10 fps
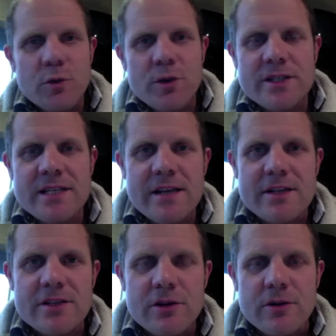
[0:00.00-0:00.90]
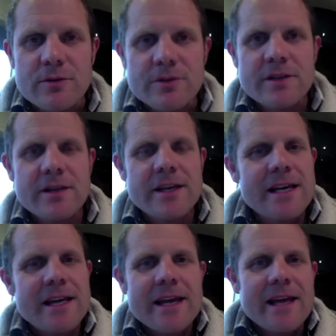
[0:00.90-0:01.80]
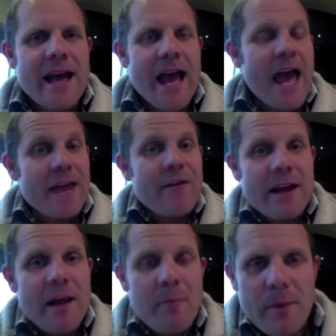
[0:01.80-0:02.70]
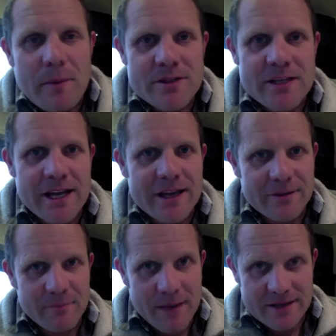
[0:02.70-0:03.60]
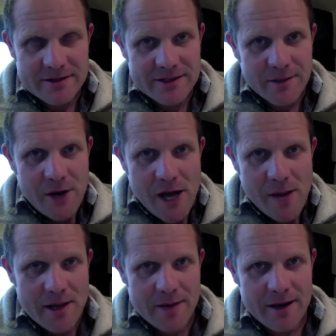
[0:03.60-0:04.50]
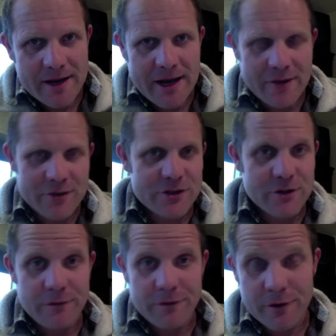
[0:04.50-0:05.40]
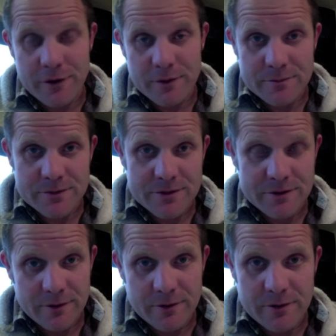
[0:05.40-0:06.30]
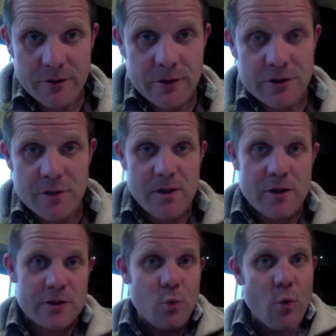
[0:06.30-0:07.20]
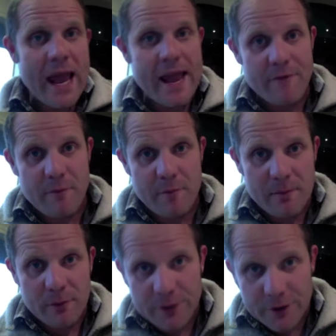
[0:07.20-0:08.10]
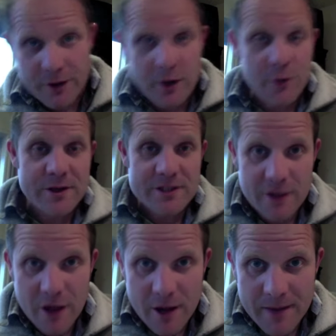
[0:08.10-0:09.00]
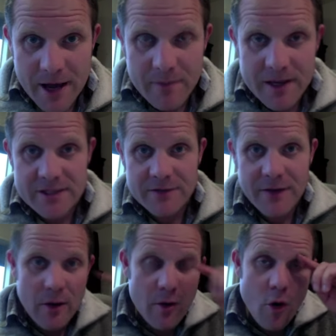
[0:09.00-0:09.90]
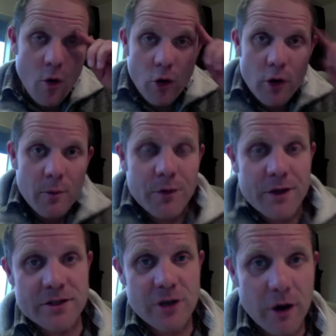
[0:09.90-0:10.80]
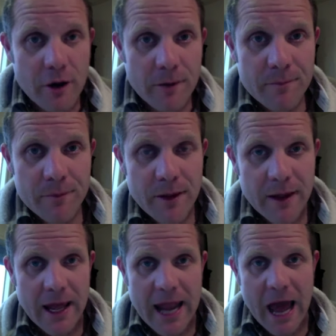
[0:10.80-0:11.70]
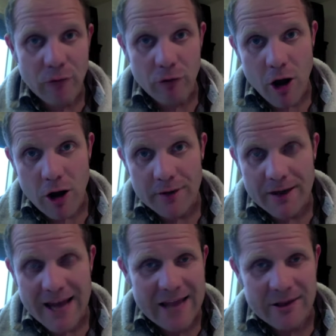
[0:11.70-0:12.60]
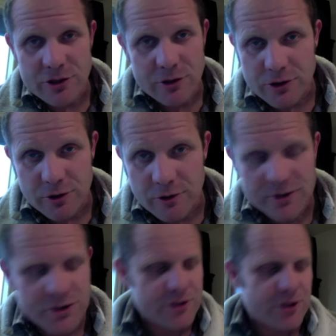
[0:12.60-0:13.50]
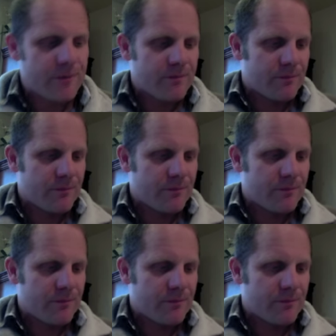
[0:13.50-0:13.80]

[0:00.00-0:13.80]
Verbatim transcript: when you see this news, and I've had a couple people say make some comment about how this confirms, you know, that there's going to be this wave of people that are going to go to Islam now because of how horrible things are and how wrong the Catholic Church or the Christians are.